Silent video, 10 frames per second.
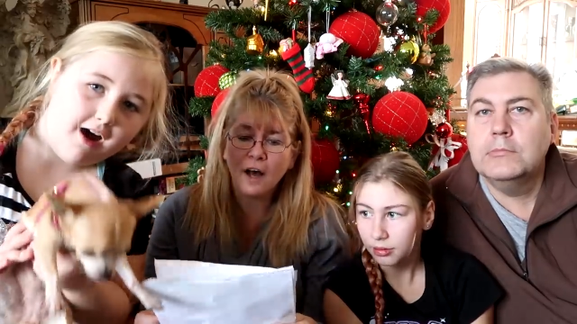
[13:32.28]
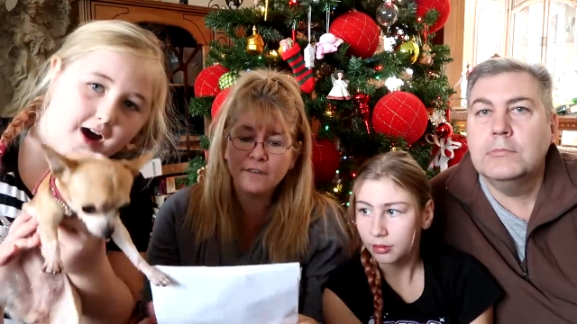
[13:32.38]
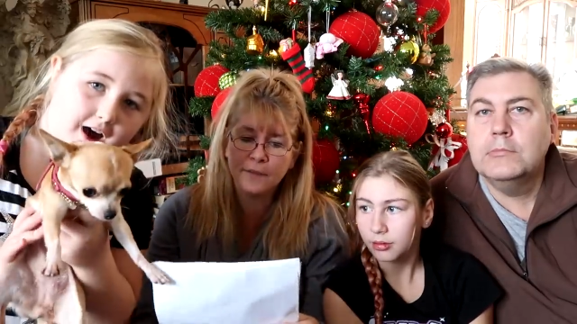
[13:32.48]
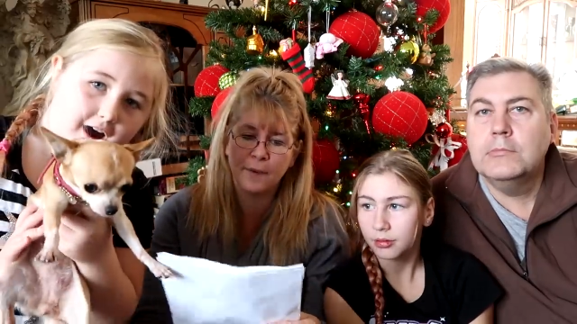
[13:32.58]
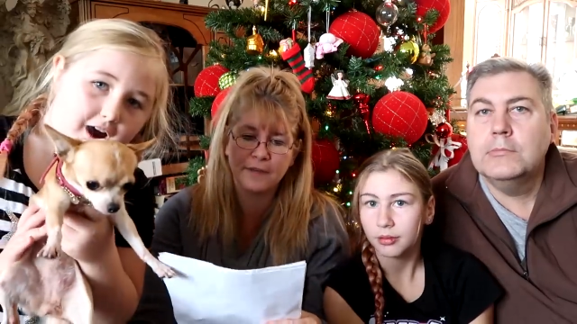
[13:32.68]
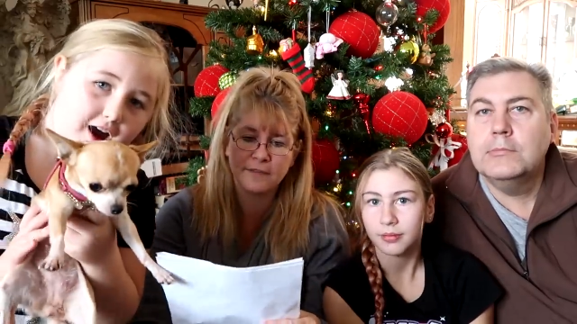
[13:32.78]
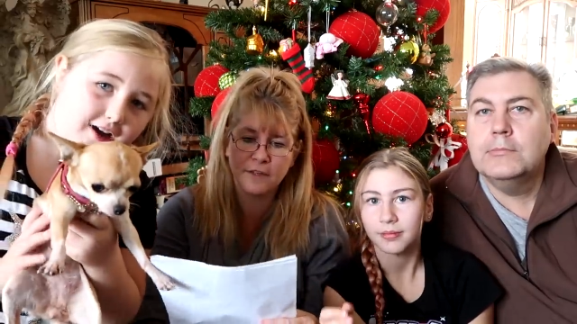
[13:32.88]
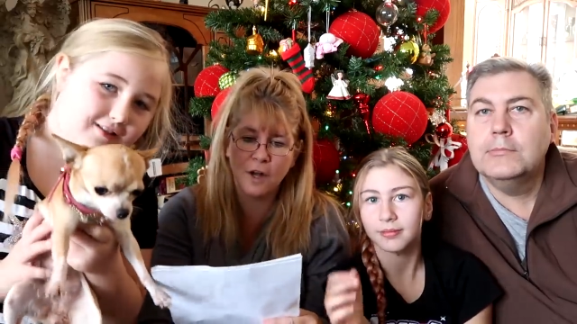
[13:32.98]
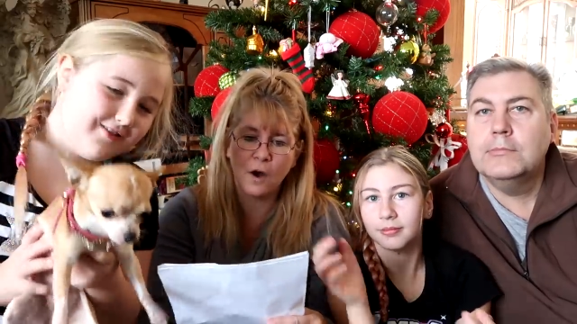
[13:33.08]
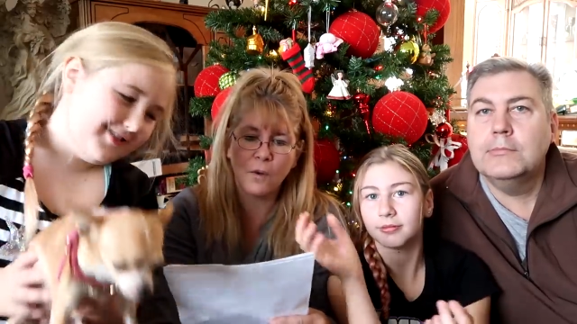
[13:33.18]
Speaker 1: also wants to
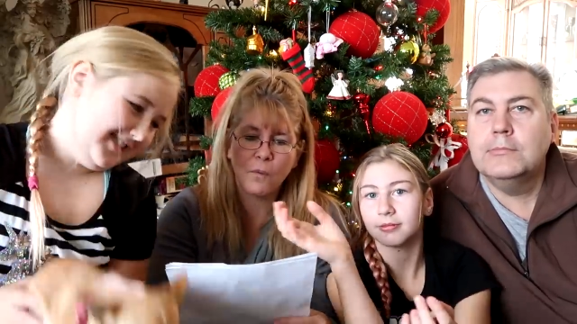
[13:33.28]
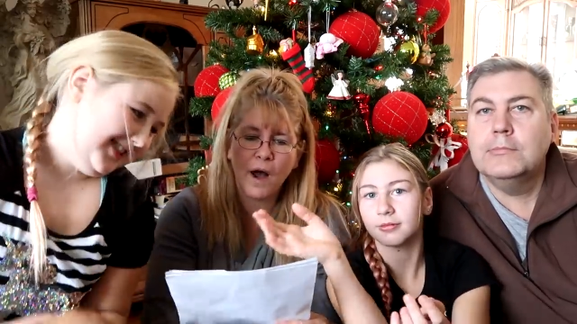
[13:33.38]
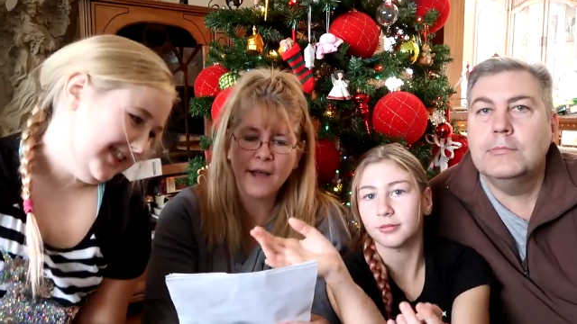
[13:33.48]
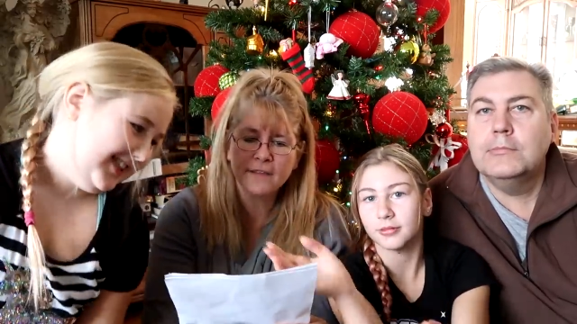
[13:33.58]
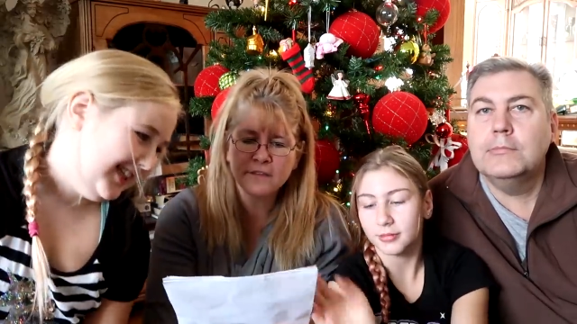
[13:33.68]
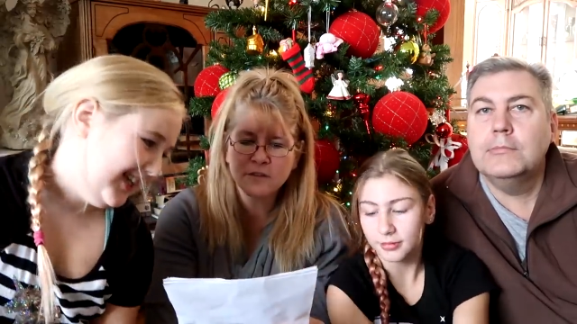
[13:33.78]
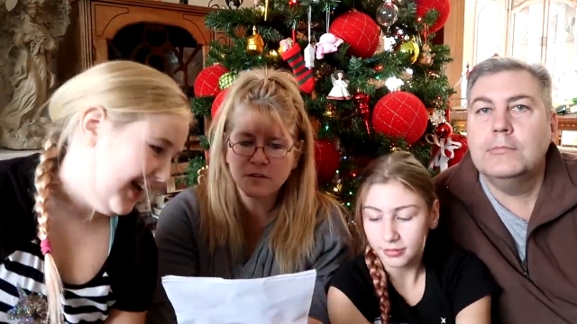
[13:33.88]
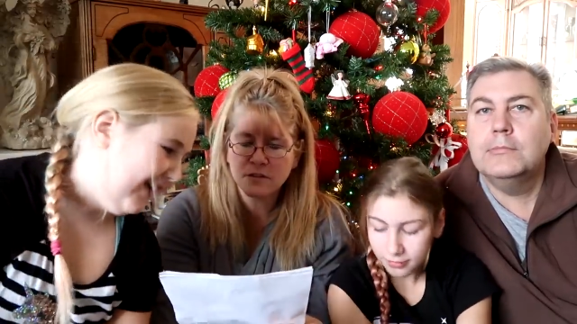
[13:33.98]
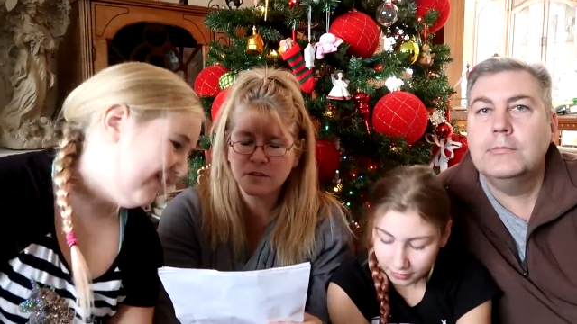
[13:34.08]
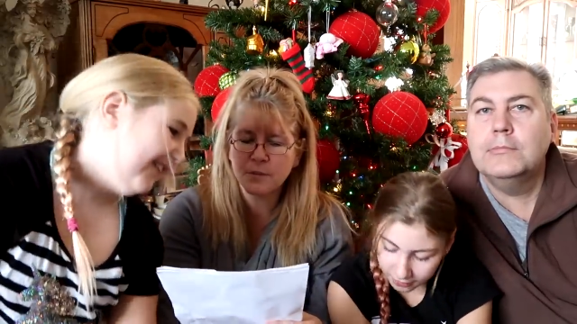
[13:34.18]
know, why is
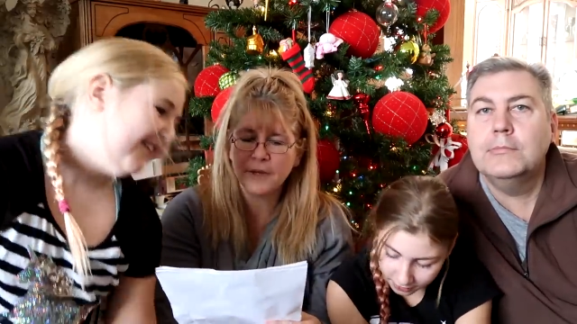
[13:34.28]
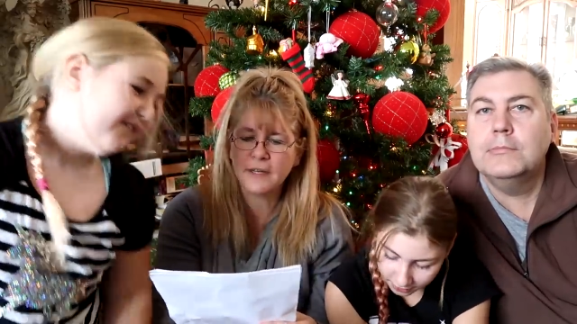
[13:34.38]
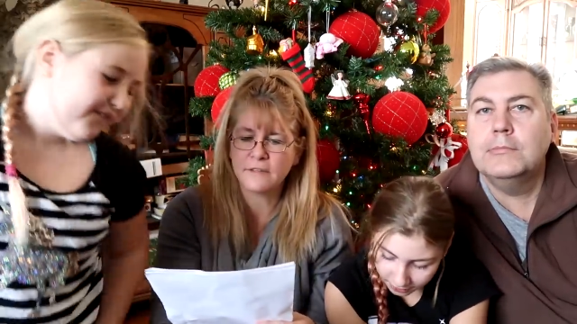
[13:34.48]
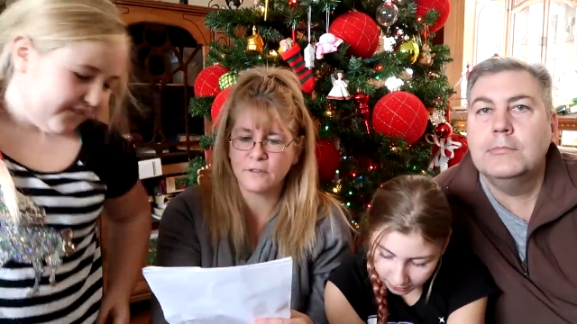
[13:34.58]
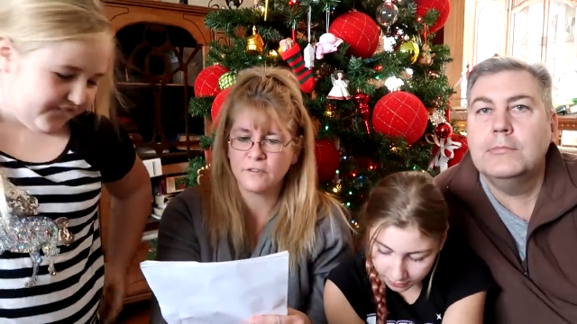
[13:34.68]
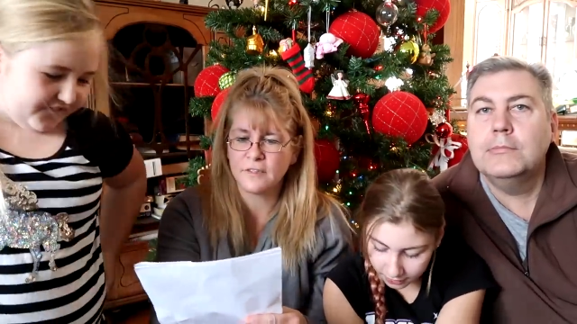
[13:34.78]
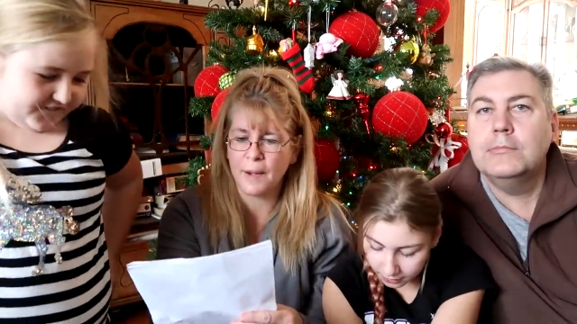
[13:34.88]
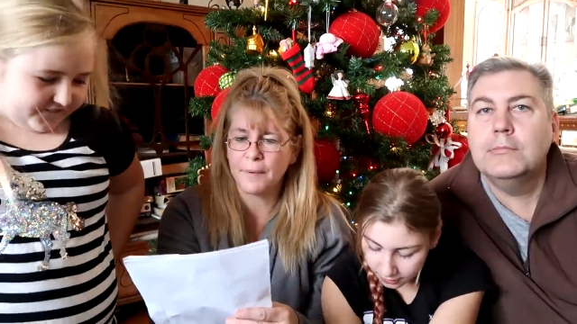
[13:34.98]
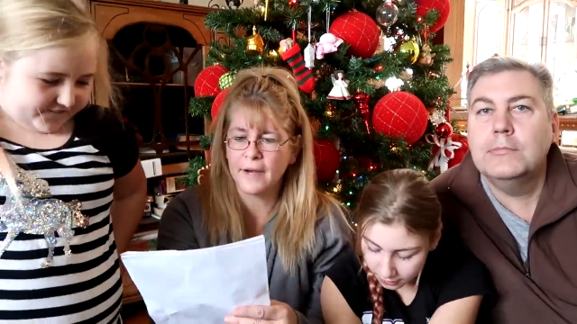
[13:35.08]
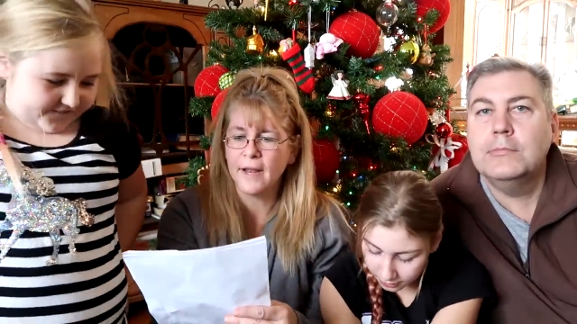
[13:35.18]
Sabrina so
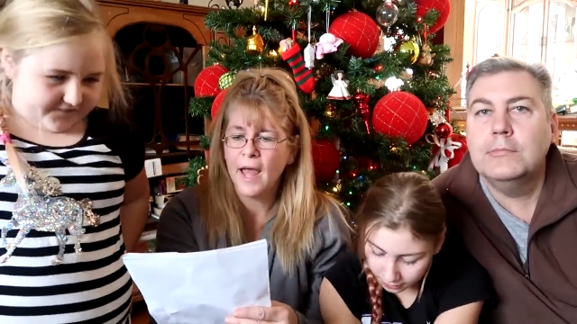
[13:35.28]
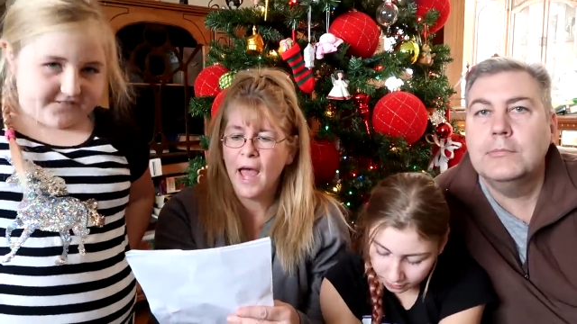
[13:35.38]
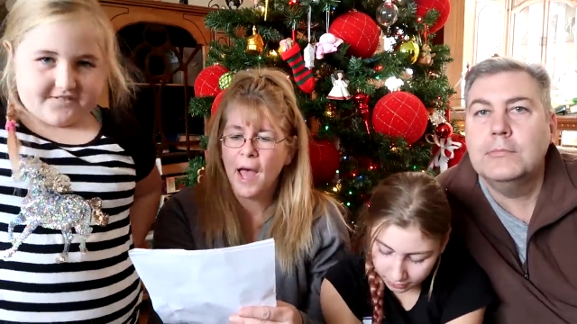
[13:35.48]
stubborn,